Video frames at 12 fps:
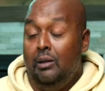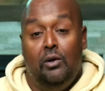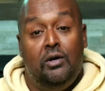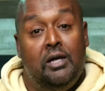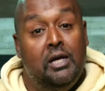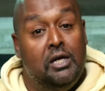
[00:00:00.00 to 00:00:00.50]

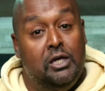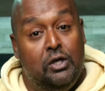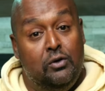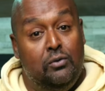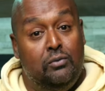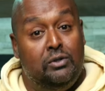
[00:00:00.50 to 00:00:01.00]
Looking at
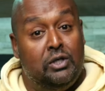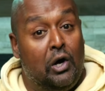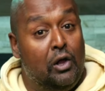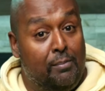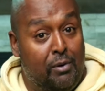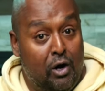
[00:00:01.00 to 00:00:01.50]
you,
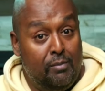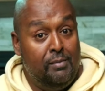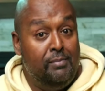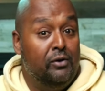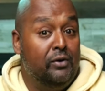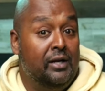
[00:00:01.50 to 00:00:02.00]
tall
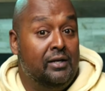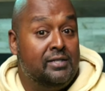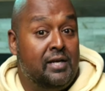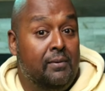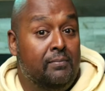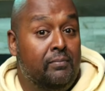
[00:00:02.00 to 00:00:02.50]
apartment
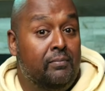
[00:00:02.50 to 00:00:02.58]
buildings.